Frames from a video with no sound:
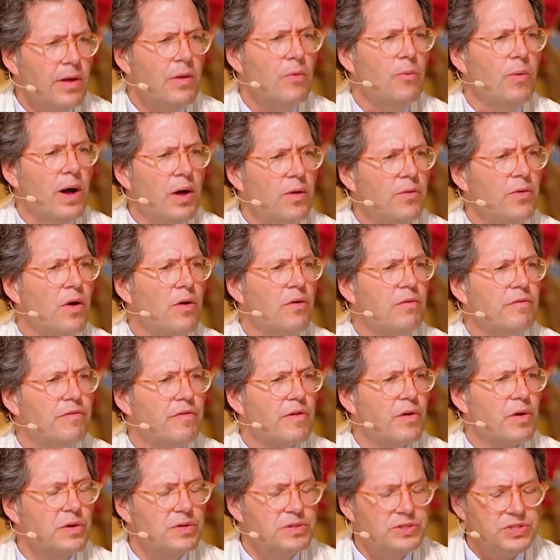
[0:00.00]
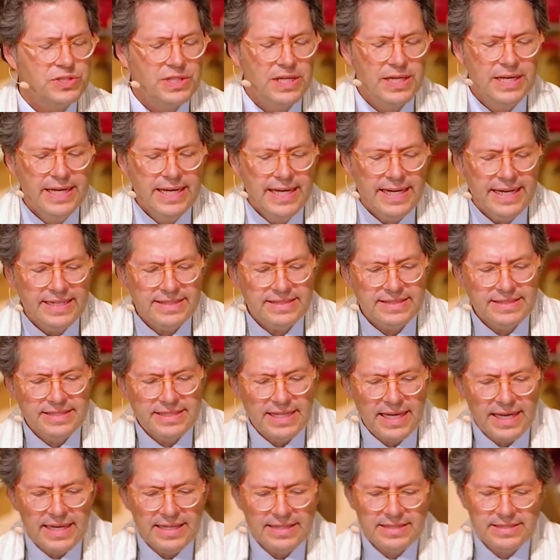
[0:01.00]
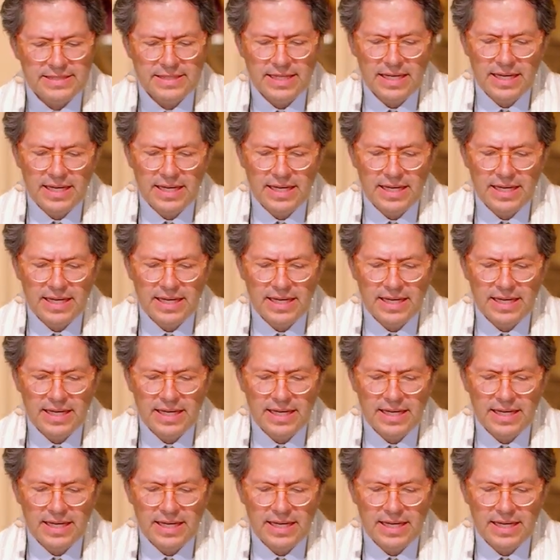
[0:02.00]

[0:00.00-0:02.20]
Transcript: well-known verse, it says,